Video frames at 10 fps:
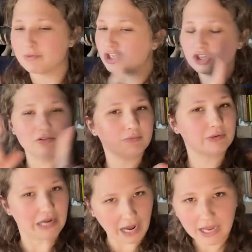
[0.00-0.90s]
You do
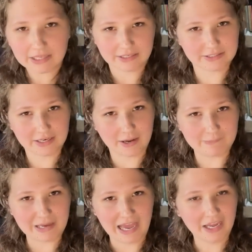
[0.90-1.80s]
not get to come
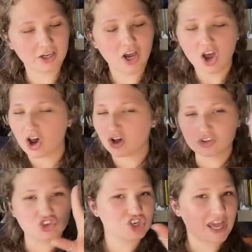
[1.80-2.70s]
back all
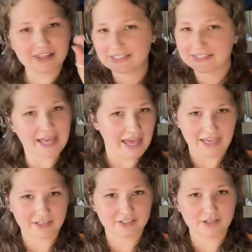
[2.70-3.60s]
jealous
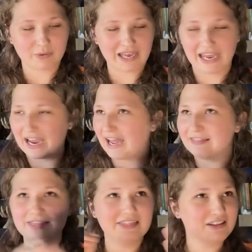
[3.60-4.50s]
ex, okay? I
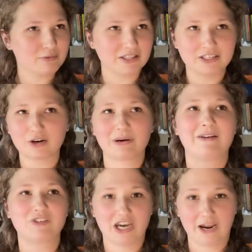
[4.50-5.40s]
literally don't
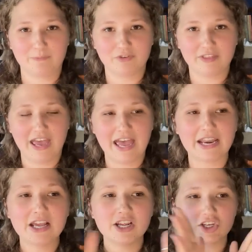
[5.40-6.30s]
have time for that.
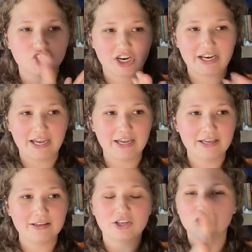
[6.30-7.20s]
Jenna
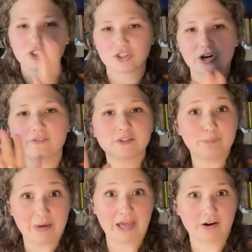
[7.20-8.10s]
deserves
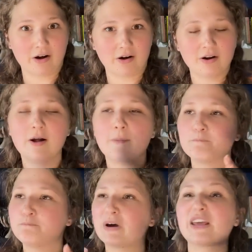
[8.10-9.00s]
better.
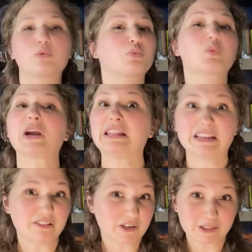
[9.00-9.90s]
But it really
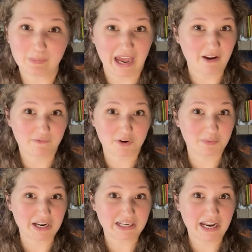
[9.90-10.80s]
looks bad for
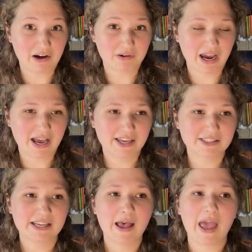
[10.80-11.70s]
Rick now,
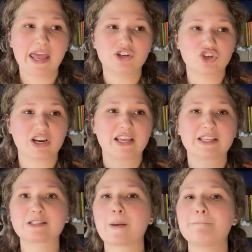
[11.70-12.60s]
guys. And Jenna
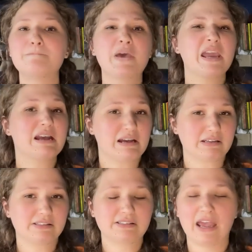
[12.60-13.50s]
is
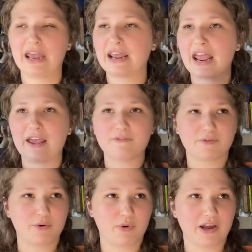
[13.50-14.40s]
pissed at
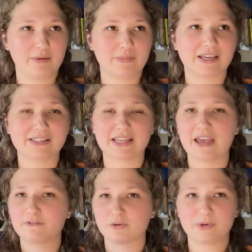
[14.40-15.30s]
everyone because
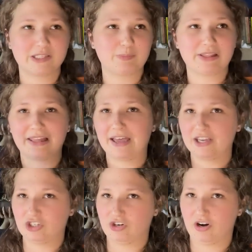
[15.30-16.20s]
everyone's been lying
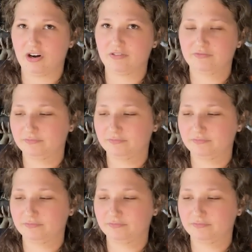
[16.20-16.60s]
to her.